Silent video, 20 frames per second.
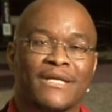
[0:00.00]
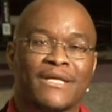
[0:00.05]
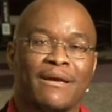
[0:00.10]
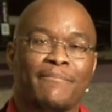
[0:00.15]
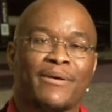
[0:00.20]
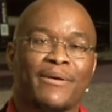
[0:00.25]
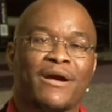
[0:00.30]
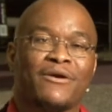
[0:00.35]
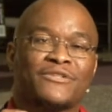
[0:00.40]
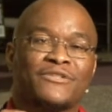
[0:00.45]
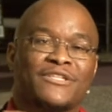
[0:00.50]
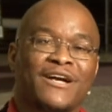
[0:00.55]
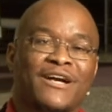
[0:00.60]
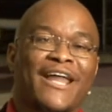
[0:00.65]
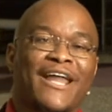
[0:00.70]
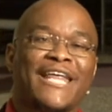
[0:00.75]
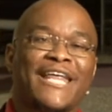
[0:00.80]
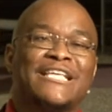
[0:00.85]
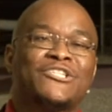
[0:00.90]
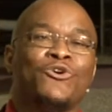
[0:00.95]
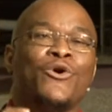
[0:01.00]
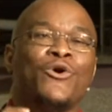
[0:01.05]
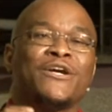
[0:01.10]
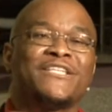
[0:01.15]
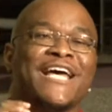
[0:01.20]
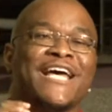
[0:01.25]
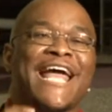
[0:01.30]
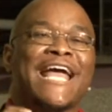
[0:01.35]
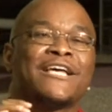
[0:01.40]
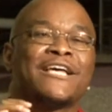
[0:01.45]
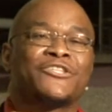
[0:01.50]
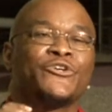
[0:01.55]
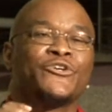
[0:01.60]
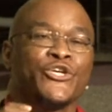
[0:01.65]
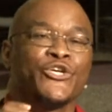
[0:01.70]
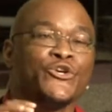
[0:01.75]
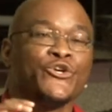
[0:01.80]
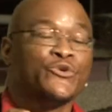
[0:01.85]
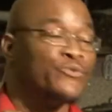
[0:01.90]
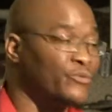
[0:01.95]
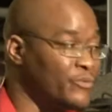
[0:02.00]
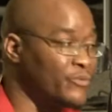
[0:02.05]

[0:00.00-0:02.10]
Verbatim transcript: Because God is going to answer you.